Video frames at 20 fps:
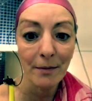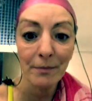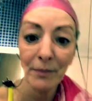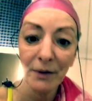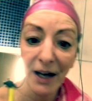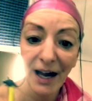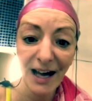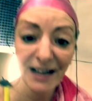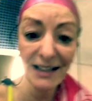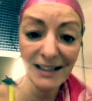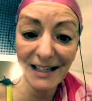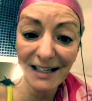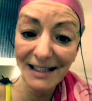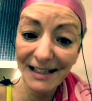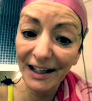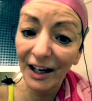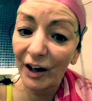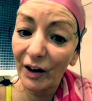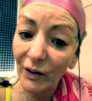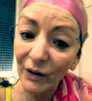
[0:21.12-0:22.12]
But I had a
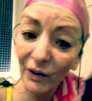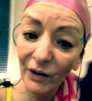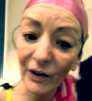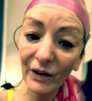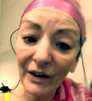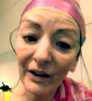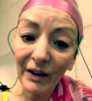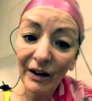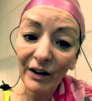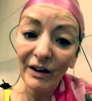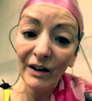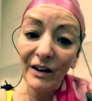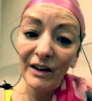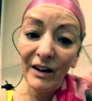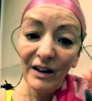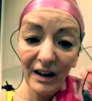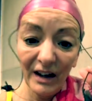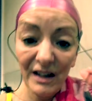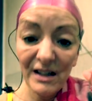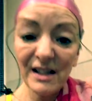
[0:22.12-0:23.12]
disco
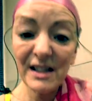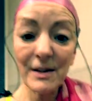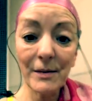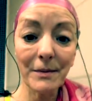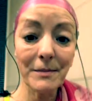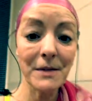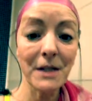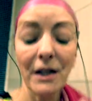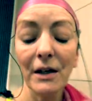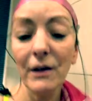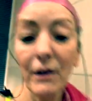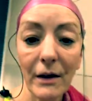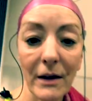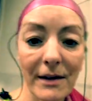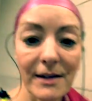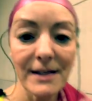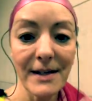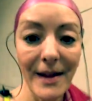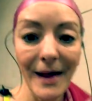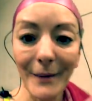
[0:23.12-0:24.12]
to swim to,
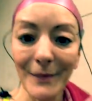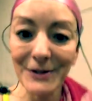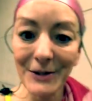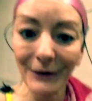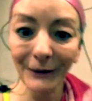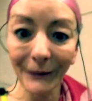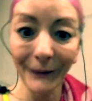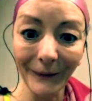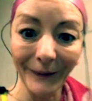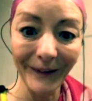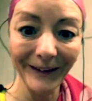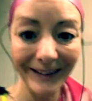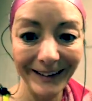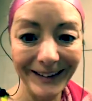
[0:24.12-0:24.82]
so that was cool.